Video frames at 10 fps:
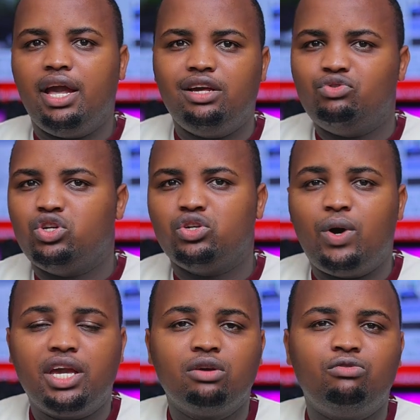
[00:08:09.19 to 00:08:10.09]
And if you're
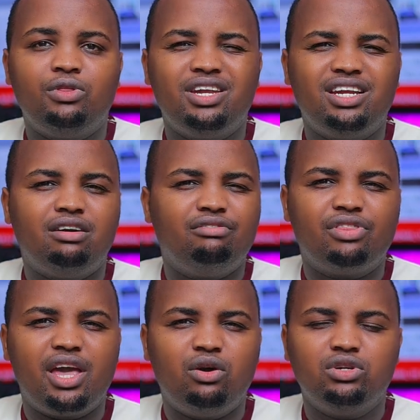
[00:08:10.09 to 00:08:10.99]
working for the data
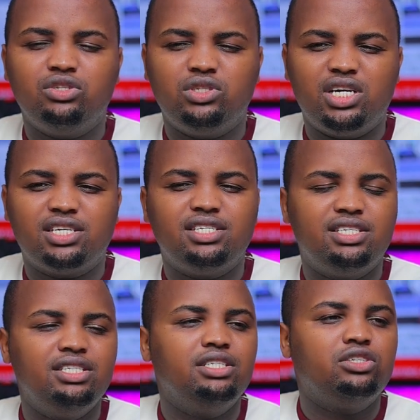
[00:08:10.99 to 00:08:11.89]
for the Hound, you
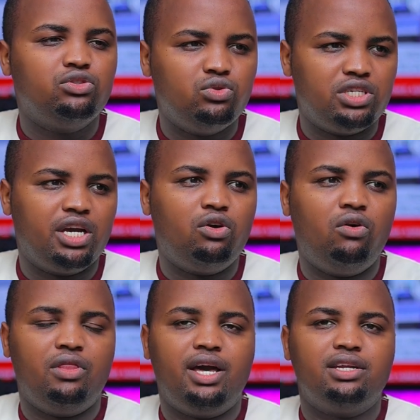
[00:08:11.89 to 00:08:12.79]
just need to check
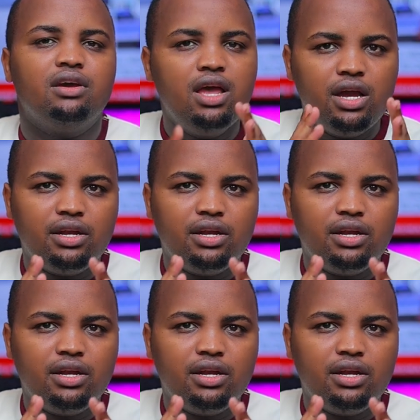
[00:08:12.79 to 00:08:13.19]
on that.